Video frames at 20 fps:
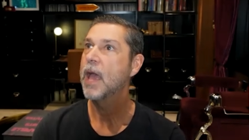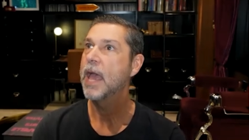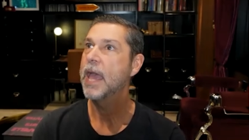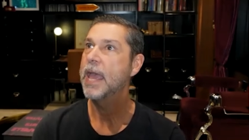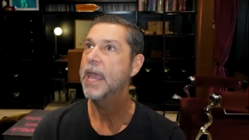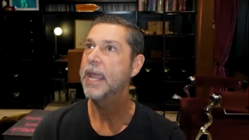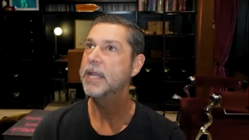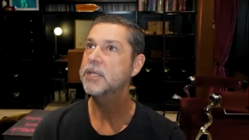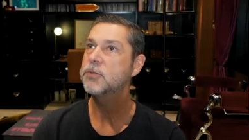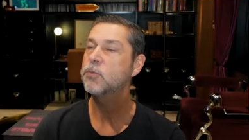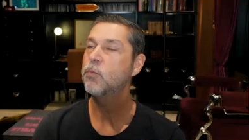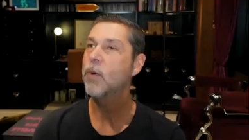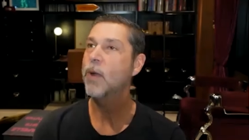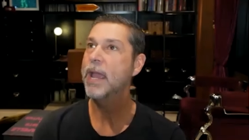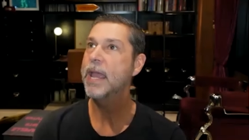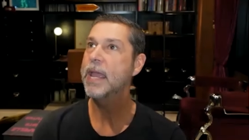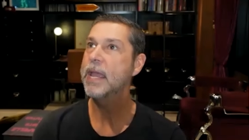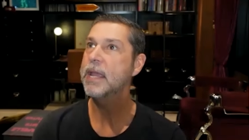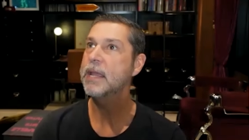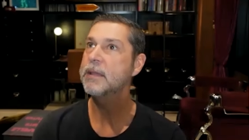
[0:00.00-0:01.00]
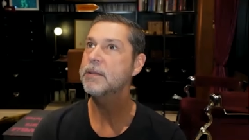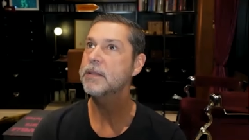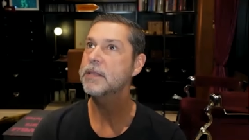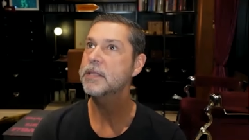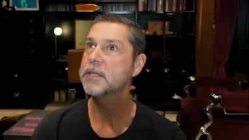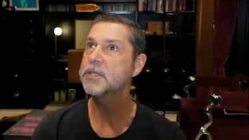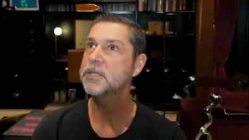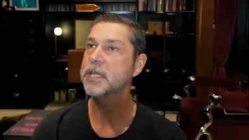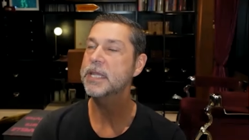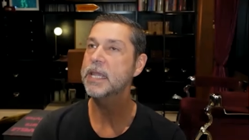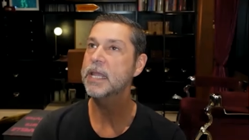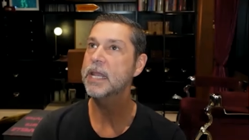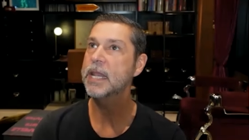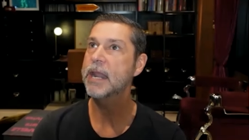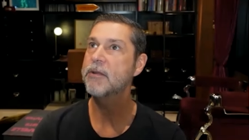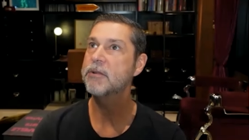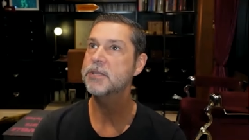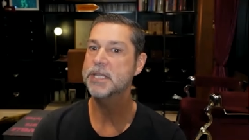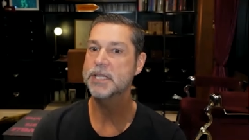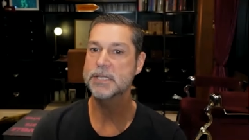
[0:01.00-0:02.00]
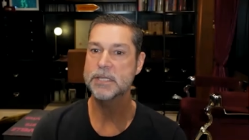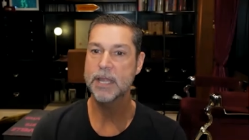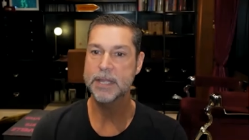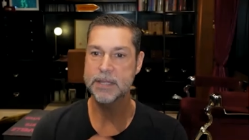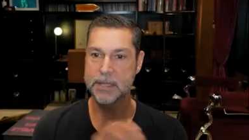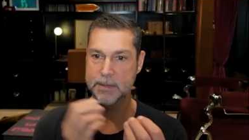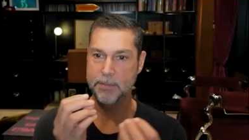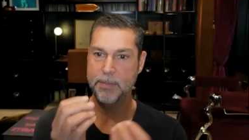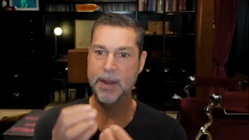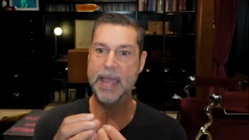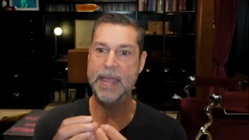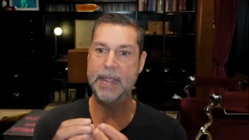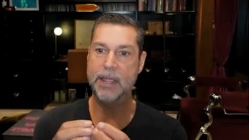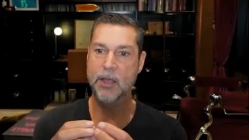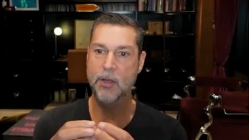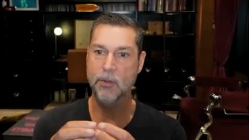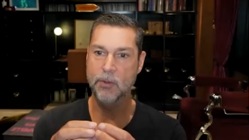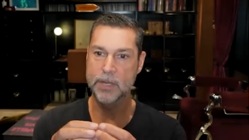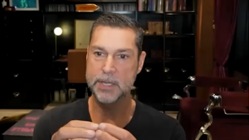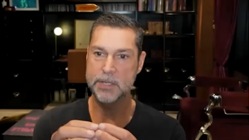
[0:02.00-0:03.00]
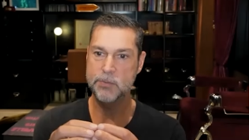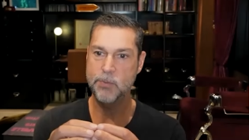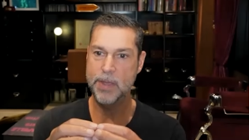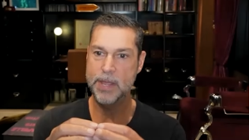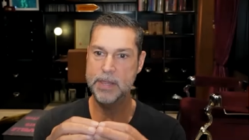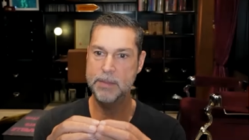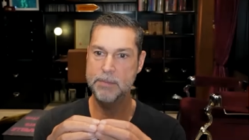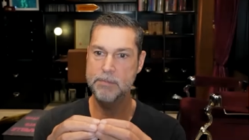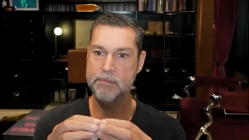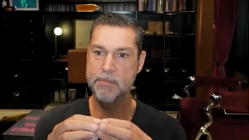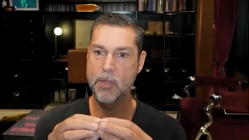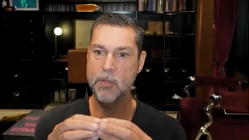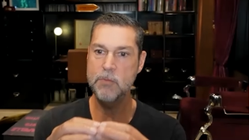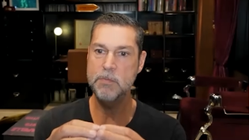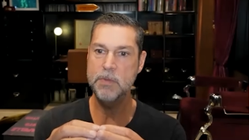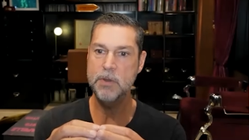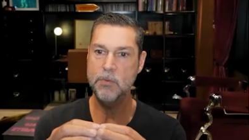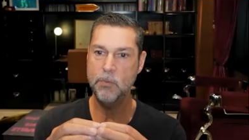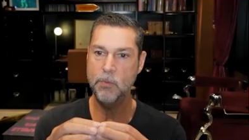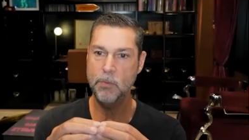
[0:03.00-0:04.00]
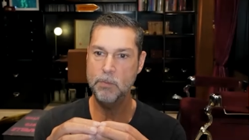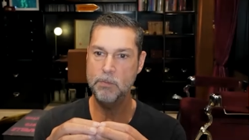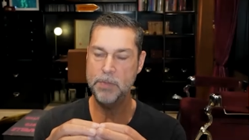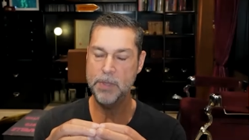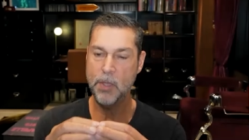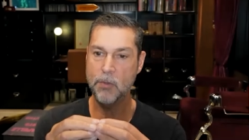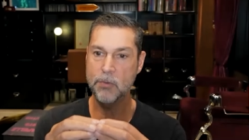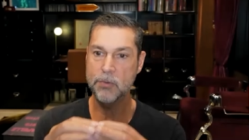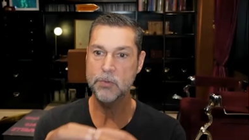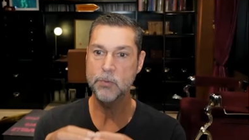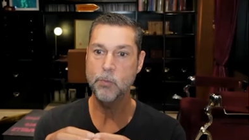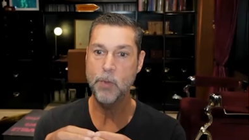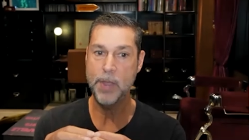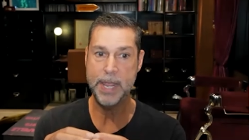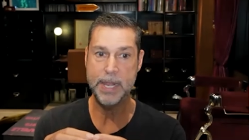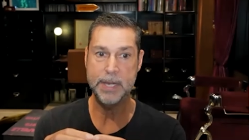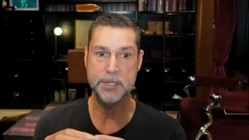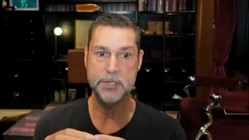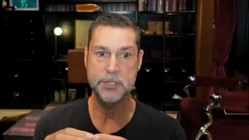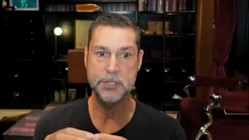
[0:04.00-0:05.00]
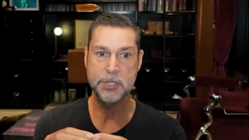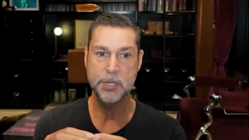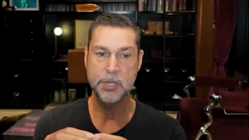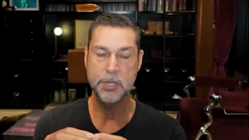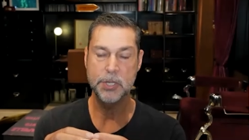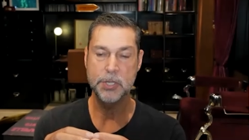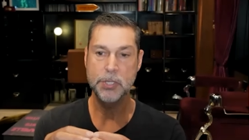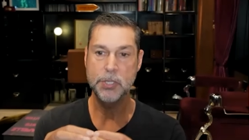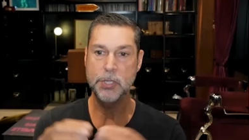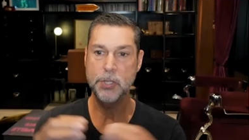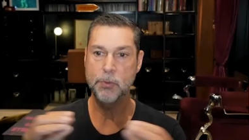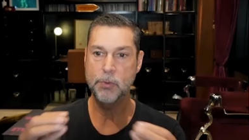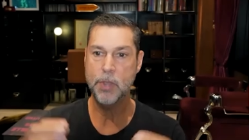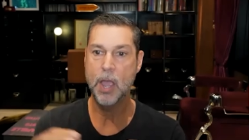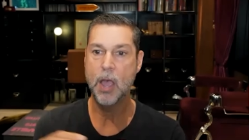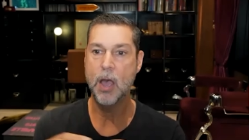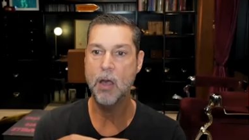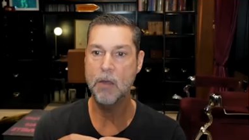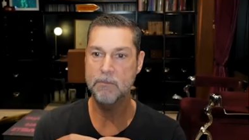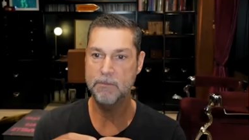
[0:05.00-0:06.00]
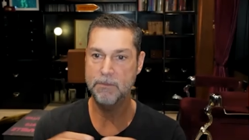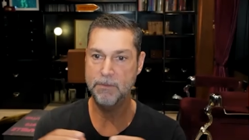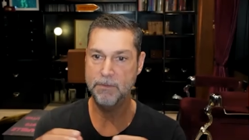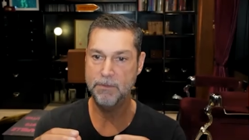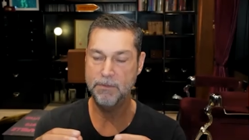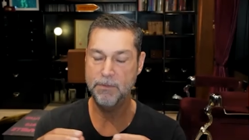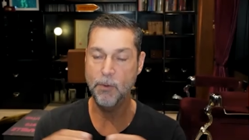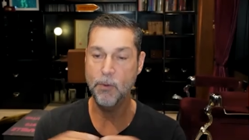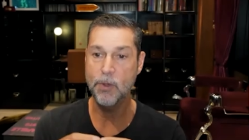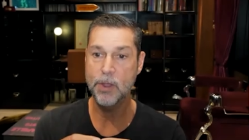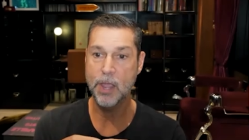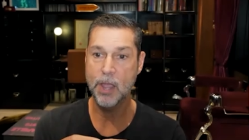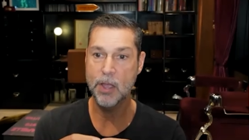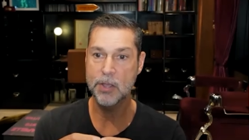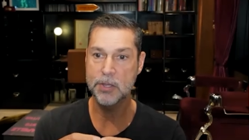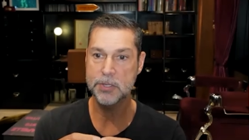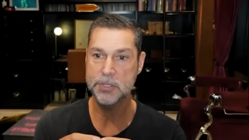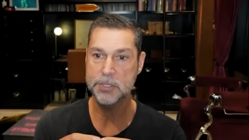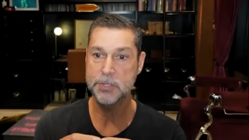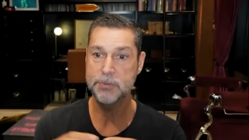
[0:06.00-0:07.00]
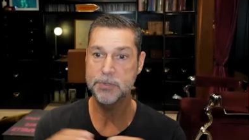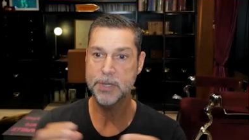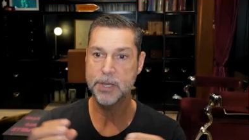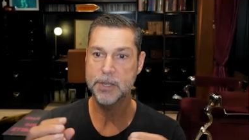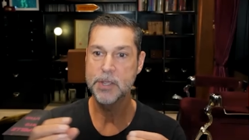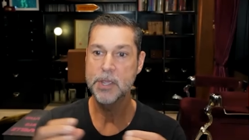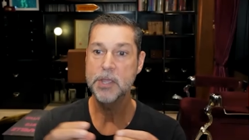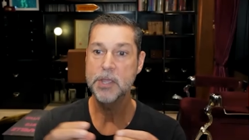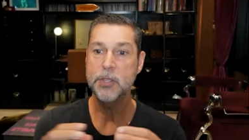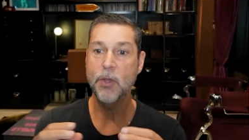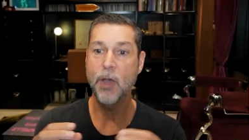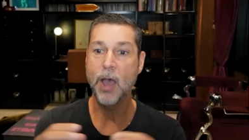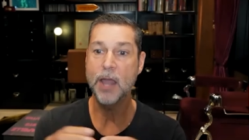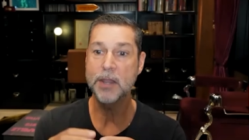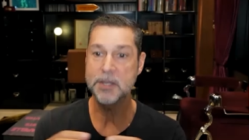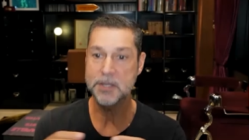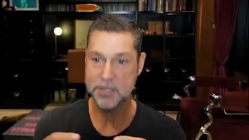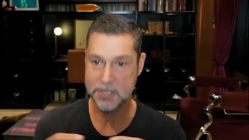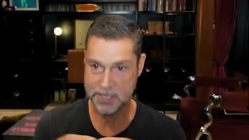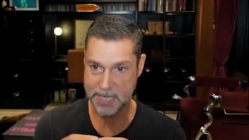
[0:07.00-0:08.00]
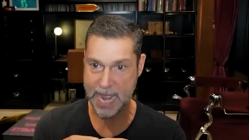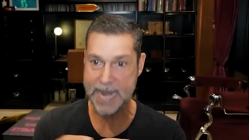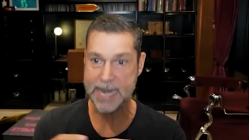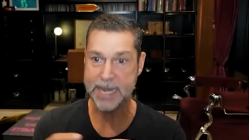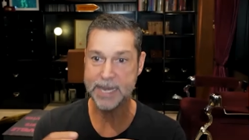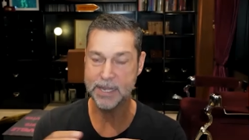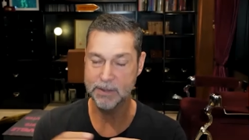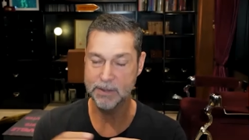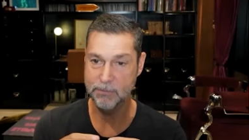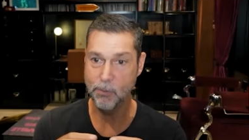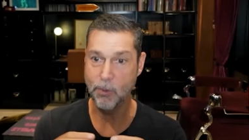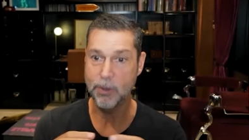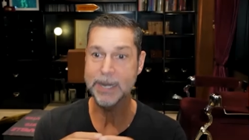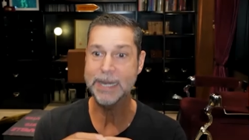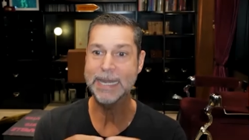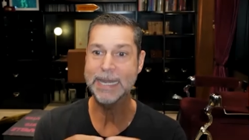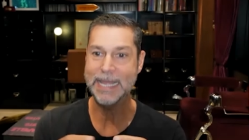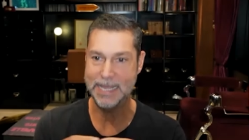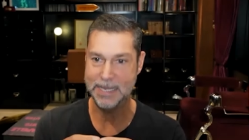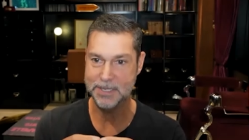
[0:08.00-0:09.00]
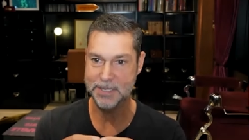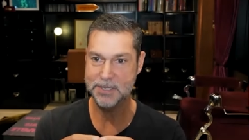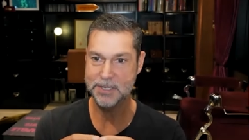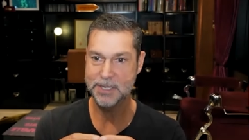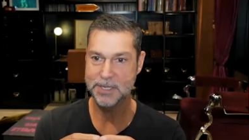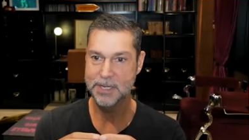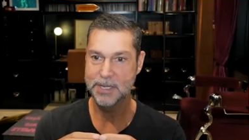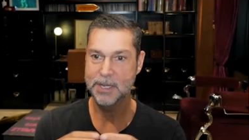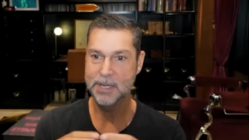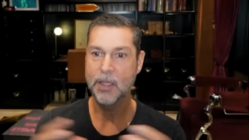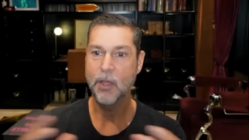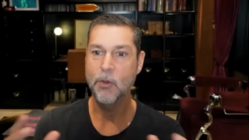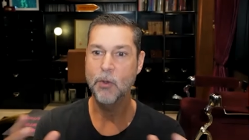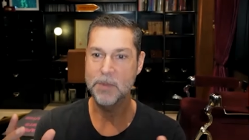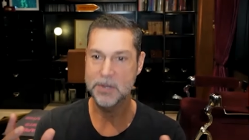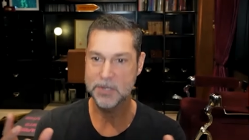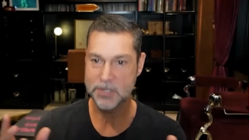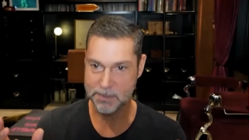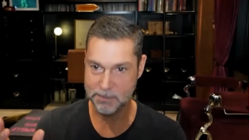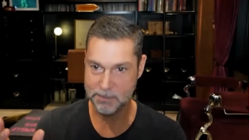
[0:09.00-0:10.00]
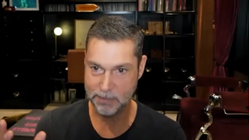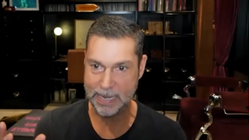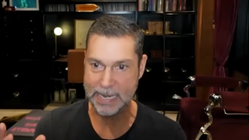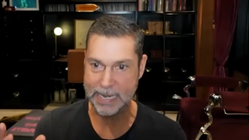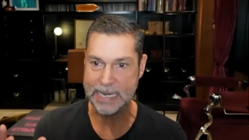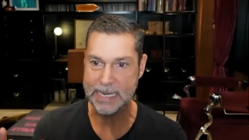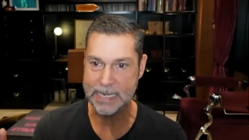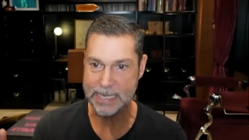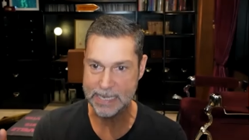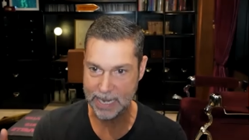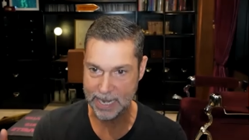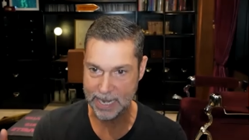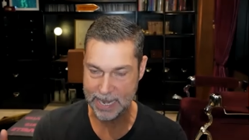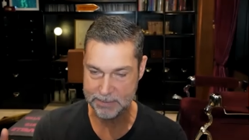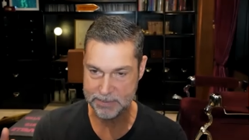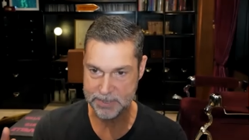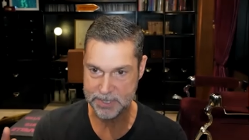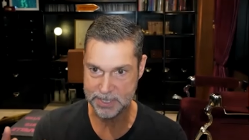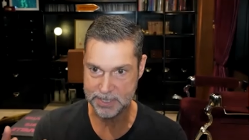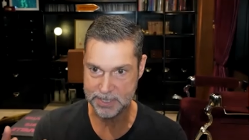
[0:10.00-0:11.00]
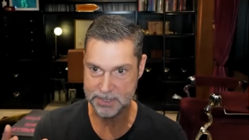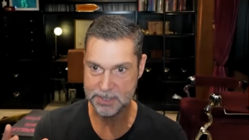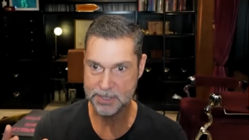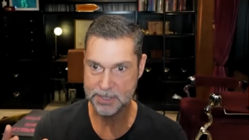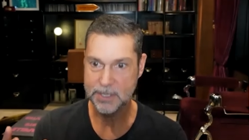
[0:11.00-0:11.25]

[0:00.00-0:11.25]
It's where the singularity is like the black hole. It's where the moment beyond which you can't forecast, your understanding of what it is almost completely collapses.